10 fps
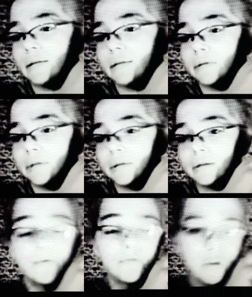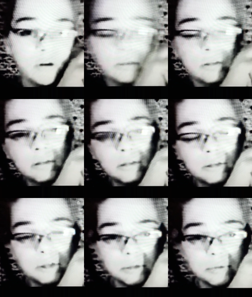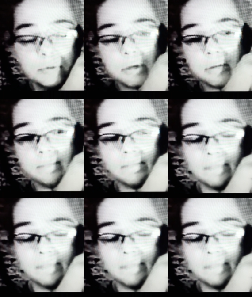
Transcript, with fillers: he was selling drugs to the children.